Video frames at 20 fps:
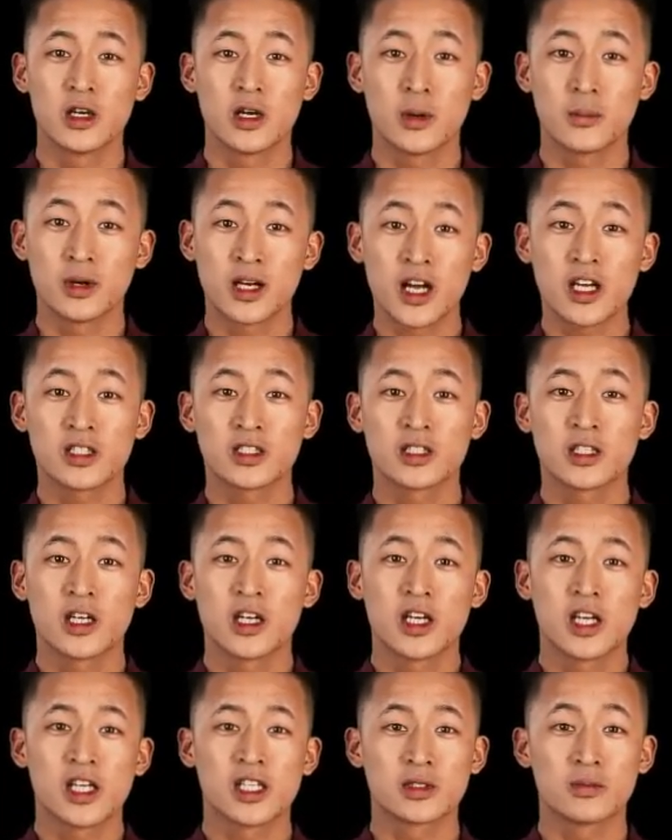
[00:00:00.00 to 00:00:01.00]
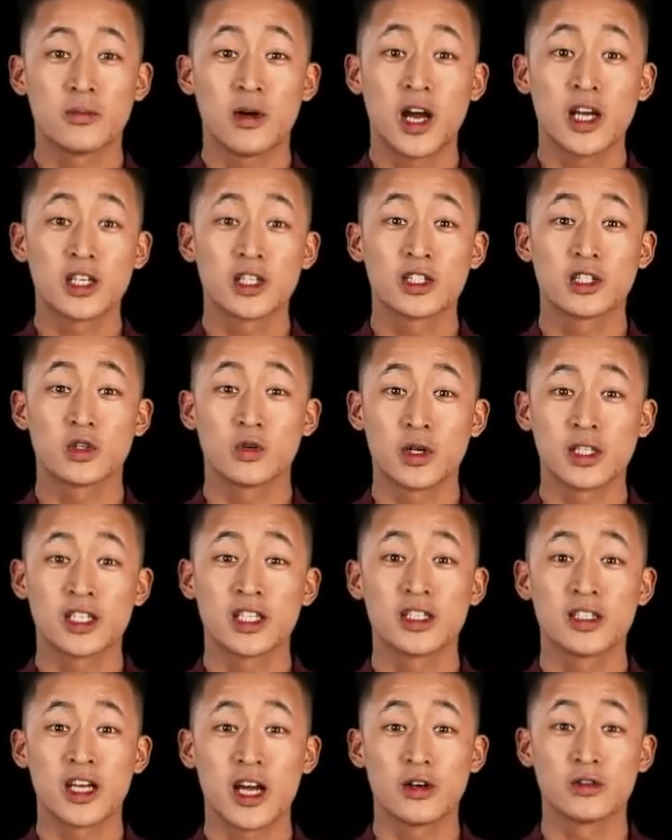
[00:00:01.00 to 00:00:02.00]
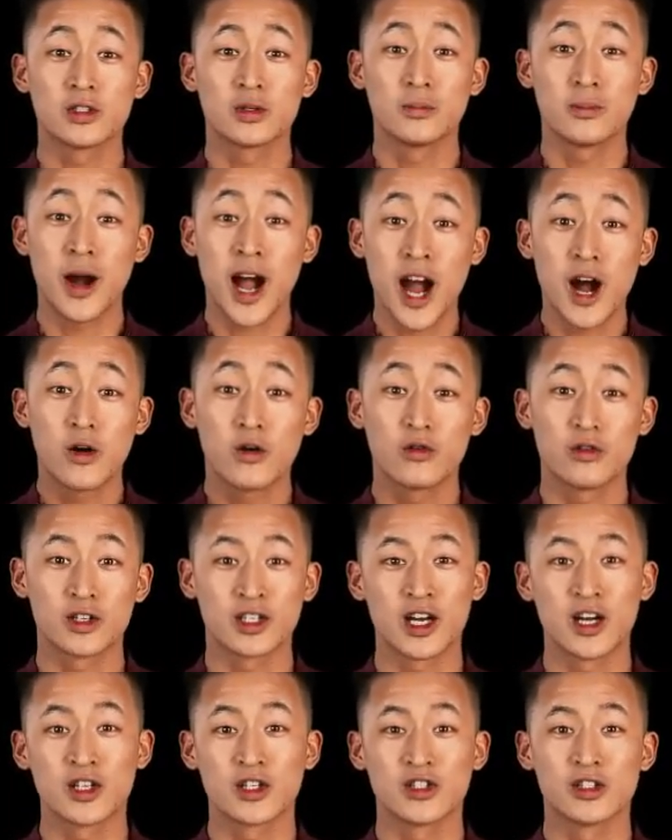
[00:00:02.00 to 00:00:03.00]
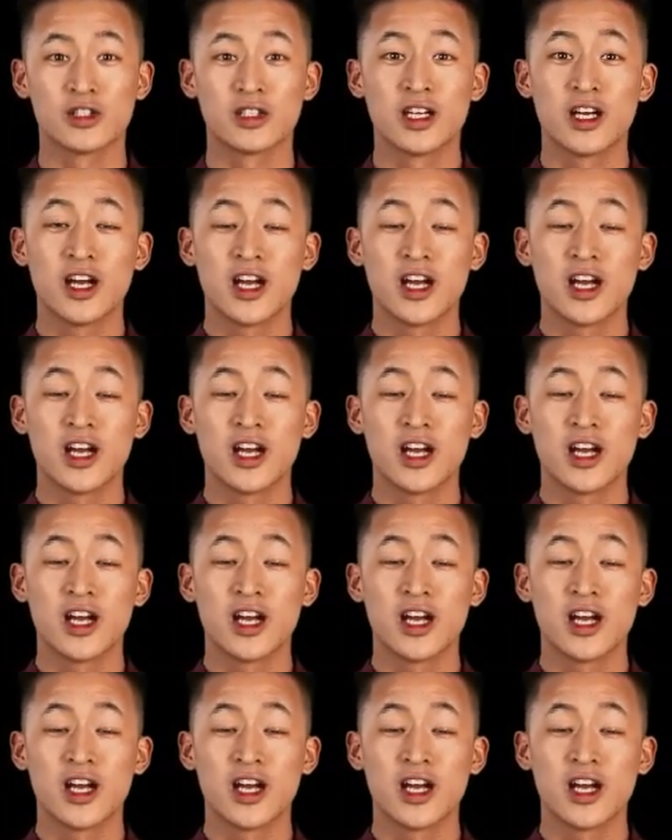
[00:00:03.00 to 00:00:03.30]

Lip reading: Plus, its minus 20,000 power reduction